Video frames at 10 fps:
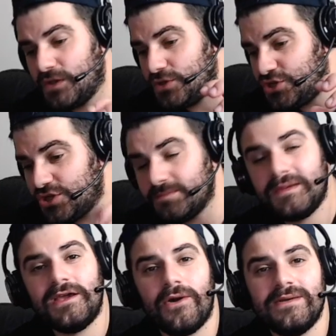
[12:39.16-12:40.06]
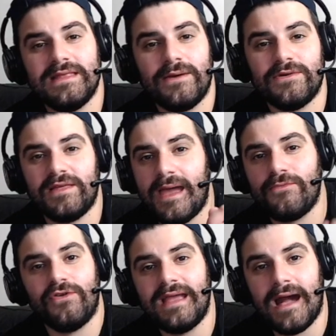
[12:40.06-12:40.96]
You shouldn't be going there with
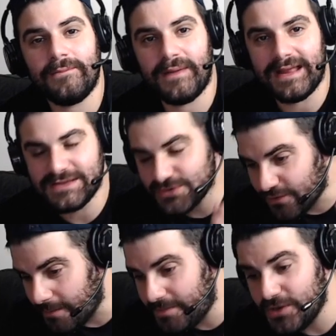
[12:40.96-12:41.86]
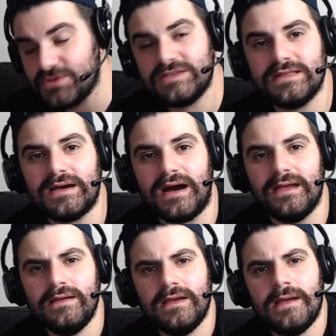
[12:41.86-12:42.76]
Emery out banners or abusing the guy.
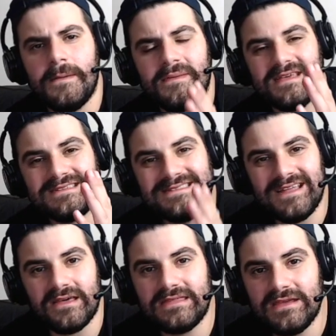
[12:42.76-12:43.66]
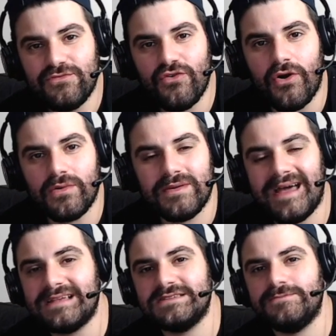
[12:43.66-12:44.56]
But there's nothing wrong with
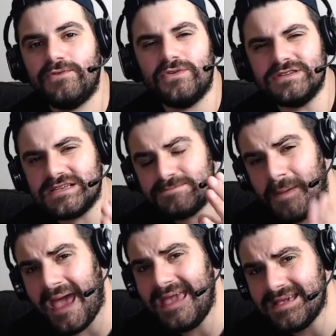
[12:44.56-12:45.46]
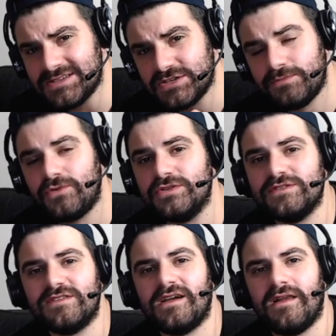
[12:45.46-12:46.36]
our supporters as paying supporters
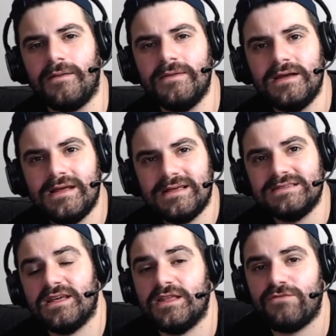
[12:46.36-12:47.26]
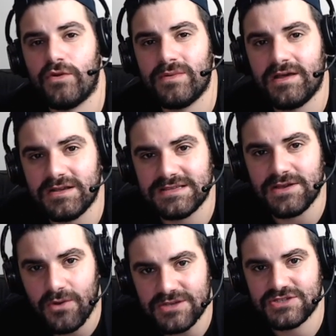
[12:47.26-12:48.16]
of the club. There's nothing wrong with
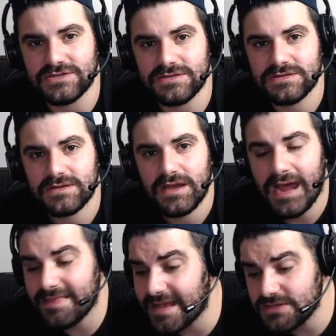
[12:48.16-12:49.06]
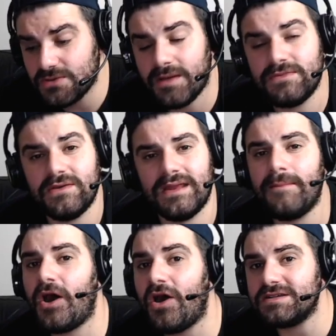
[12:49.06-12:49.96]
asking questions. And that's all I'm doing.
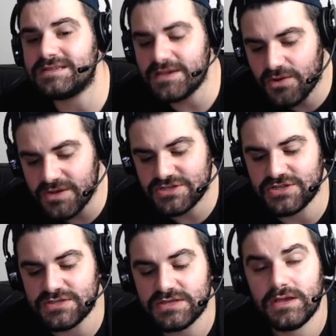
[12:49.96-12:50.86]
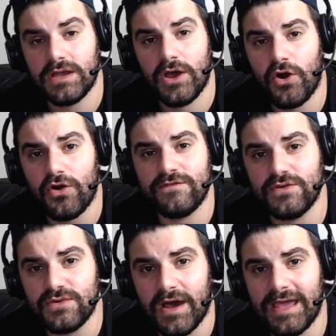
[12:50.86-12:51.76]
I'm asking questions of
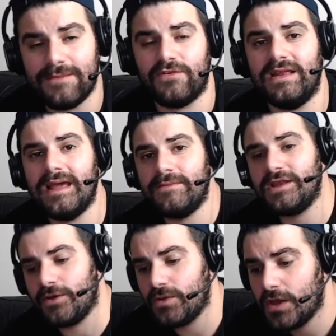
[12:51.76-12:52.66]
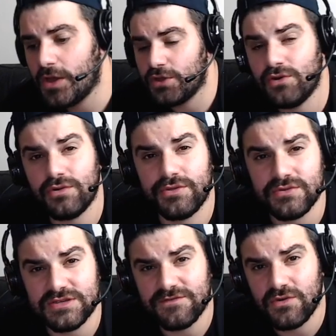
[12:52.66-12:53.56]
Unai Emery? Let me know your
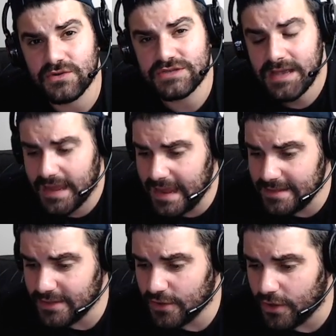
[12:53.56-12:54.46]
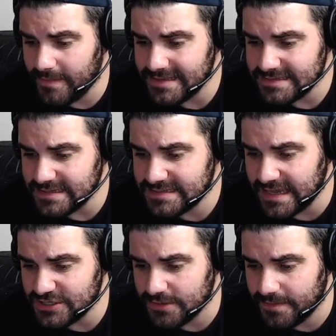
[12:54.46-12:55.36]
thoughts, of course, in the comments
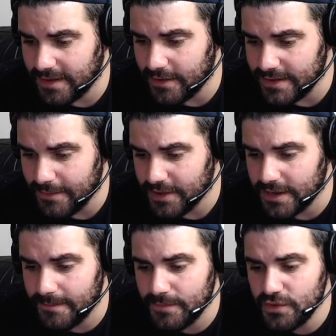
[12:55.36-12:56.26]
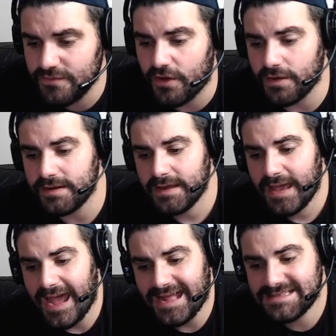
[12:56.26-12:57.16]
section below. Now, we're going to move on
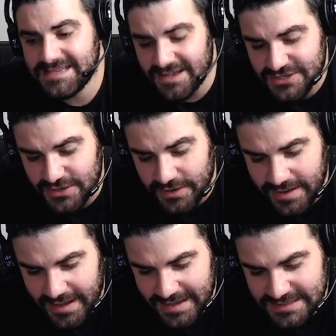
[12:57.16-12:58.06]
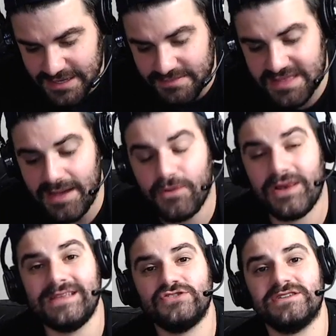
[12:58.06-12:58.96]
and touch on uh, something that will
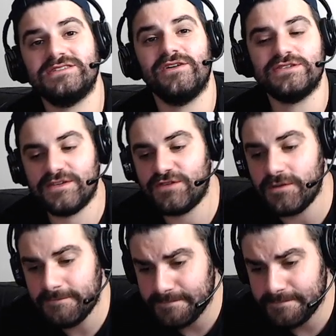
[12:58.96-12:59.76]
interest lots of you.